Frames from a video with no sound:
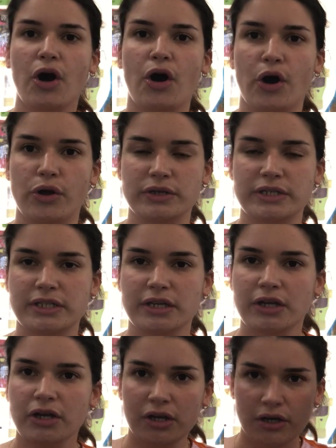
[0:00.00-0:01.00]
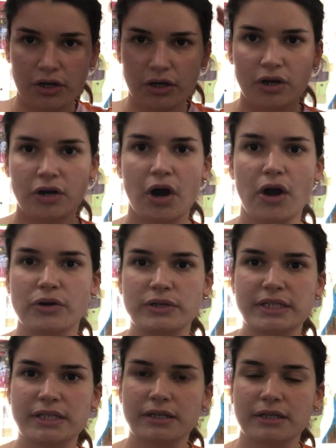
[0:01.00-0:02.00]
Oat.
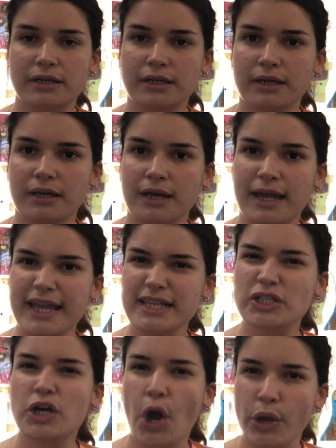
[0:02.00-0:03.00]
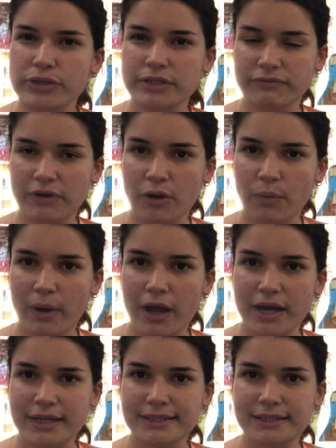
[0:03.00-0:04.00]
Goat. Is goat a real
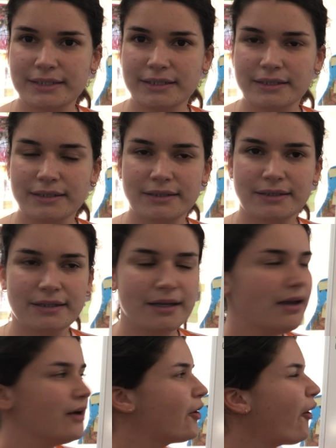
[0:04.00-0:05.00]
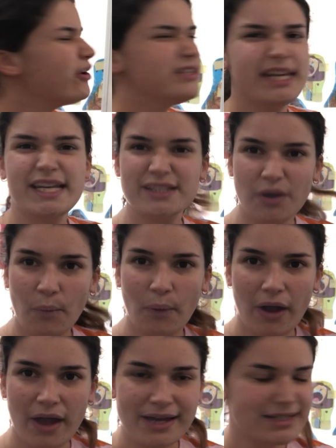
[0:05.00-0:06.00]
word? Goat is a
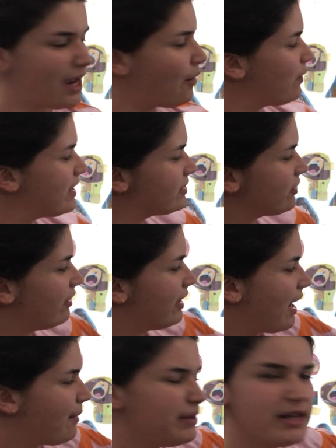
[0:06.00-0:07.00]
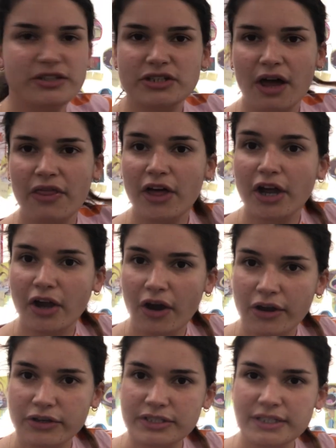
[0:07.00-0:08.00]
word, and we saw in our picture the
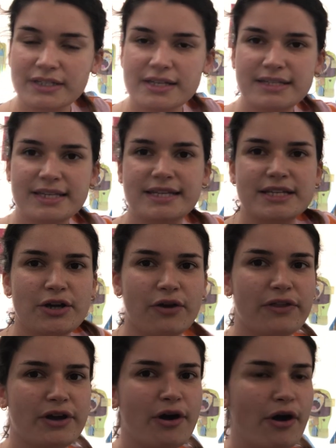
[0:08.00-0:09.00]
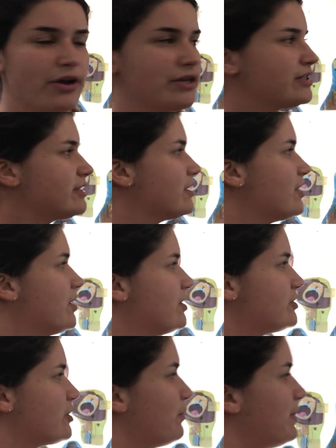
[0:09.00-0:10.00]
goat sitting on the coat.
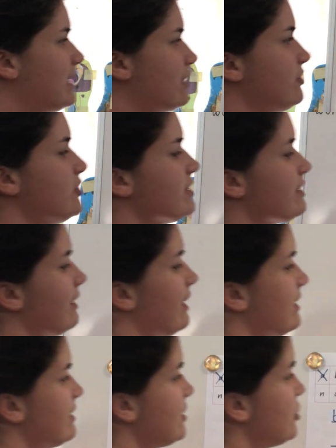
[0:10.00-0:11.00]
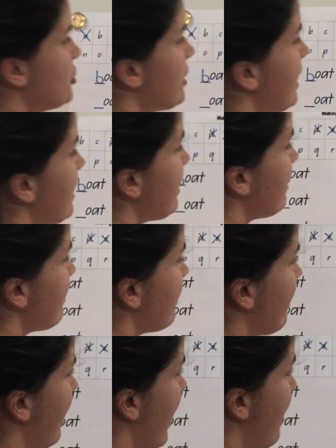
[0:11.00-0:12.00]
So we can use the letter G
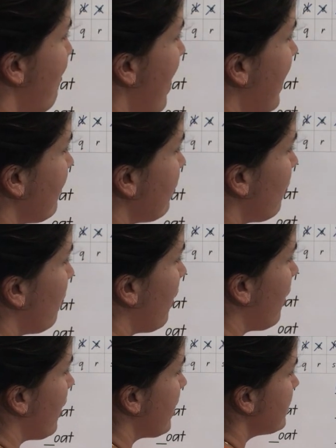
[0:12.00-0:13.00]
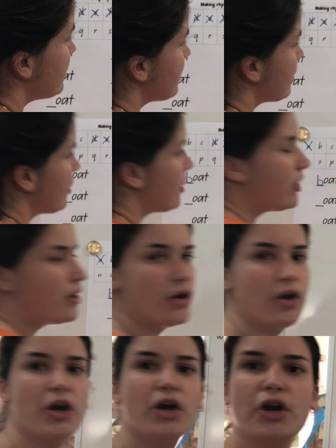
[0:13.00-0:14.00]
and make the word
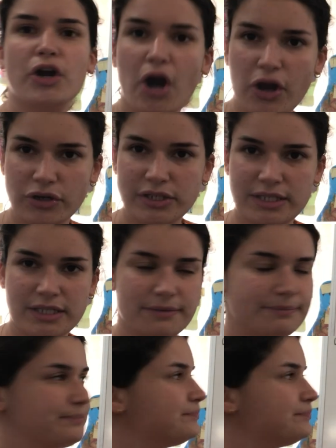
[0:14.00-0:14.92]
goat.